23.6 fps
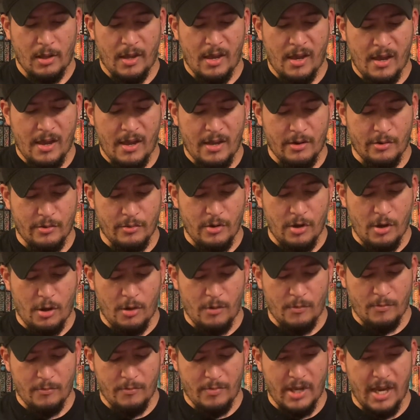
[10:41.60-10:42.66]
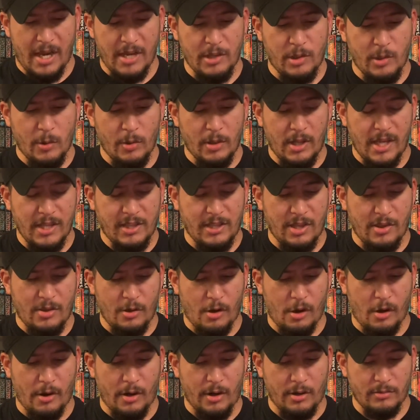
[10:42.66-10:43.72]
I don't know, but I do like this
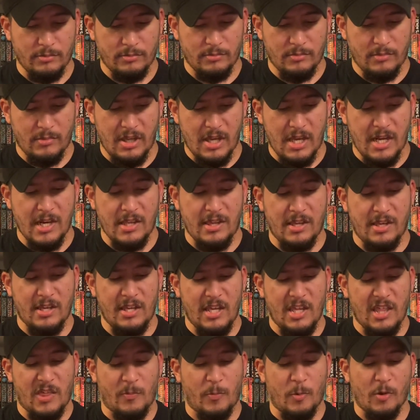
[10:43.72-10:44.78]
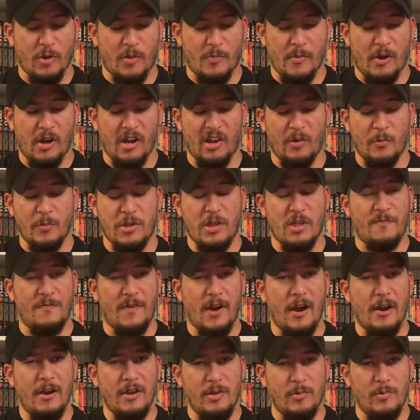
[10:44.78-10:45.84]
art, and it's an esports manga, which is
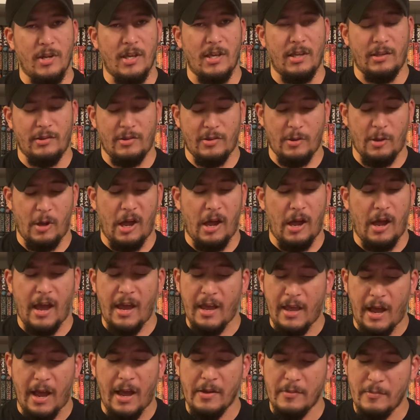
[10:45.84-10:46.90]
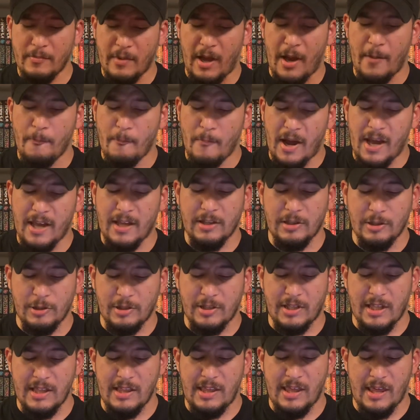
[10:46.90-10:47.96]
very unique. So I might
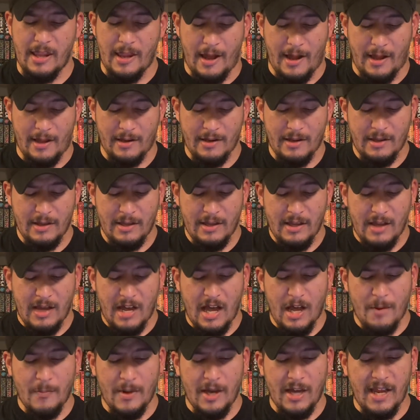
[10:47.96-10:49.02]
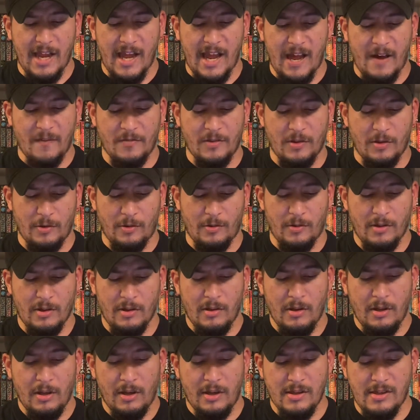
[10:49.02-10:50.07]
look into that. I might have to,
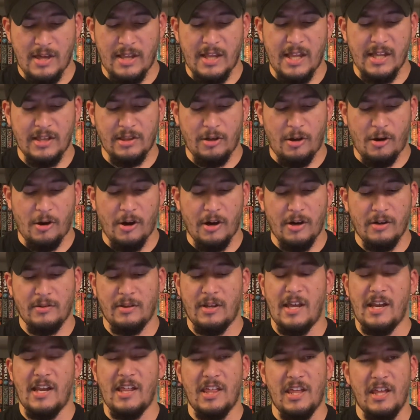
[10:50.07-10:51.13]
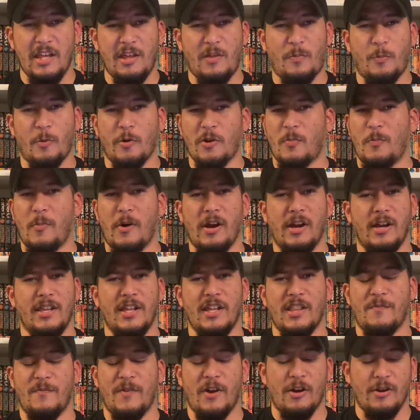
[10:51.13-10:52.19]
because I like the art, and an esports manga
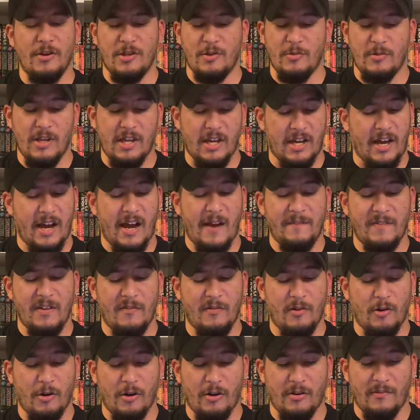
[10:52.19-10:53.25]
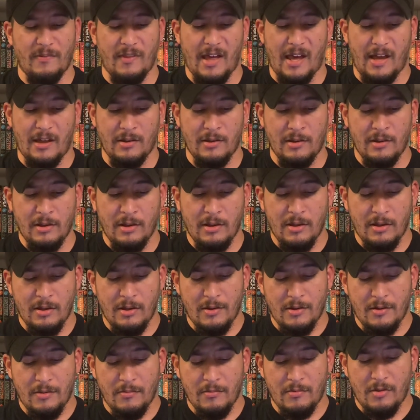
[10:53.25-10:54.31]
that's very unique. I've never heard of that.
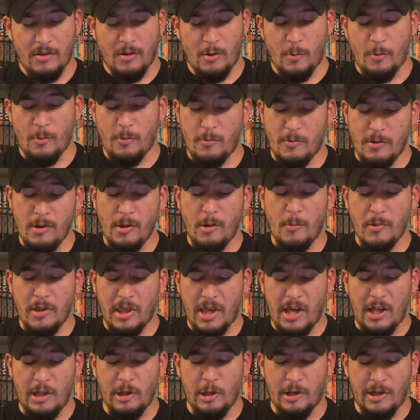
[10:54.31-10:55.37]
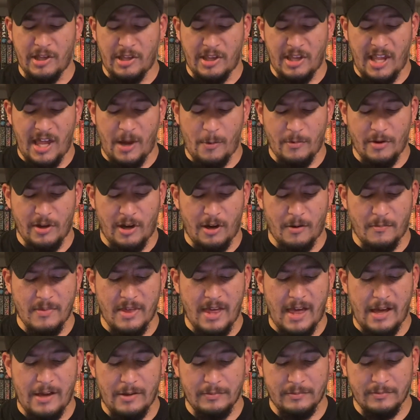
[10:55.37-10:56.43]
So we'll take a look into that when it comes
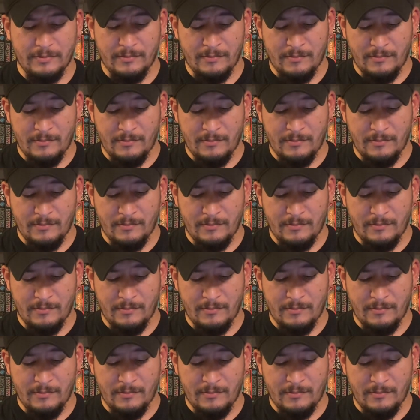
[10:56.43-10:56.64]
out.